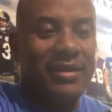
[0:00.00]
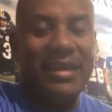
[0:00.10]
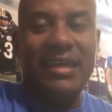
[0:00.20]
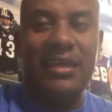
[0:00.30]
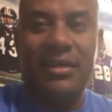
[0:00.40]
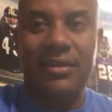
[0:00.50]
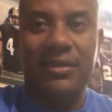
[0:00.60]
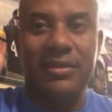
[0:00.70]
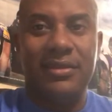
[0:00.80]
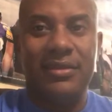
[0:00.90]
And
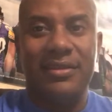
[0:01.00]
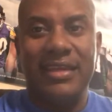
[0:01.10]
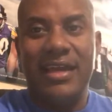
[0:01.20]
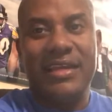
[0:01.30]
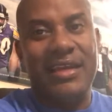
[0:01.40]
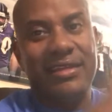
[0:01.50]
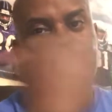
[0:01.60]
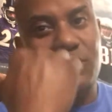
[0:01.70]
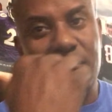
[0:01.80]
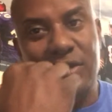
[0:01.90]
now I got to
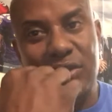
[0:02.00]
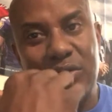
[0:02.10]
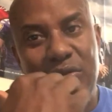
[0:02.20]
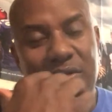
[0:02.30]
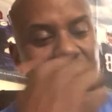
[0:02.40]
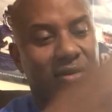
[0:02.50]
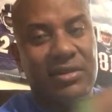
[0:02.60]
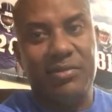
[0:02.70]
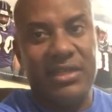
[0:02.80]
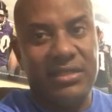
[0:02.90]
get rid of you in
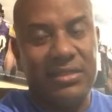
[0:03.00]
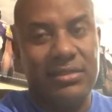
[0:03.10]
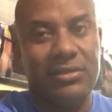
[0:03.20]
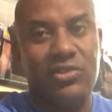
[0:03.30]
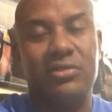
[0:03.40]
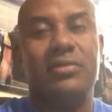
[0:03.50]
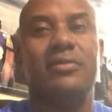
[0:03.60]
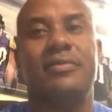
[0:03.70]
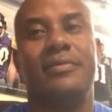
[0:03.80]
order to make this look true.